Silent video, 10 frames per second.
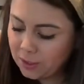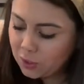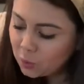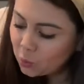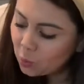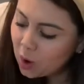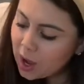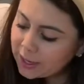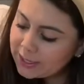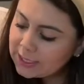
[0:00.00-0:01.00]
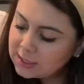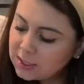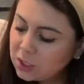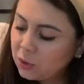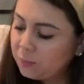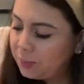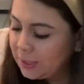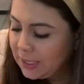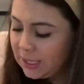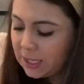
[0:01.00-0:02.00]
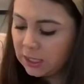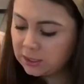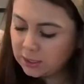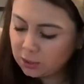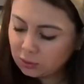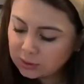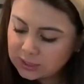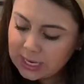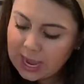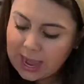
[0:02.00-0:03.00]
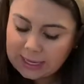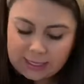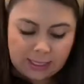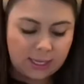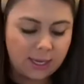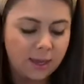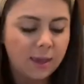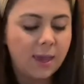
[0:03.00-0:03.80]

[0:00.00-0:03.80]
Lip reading: you want it to be a little tacky,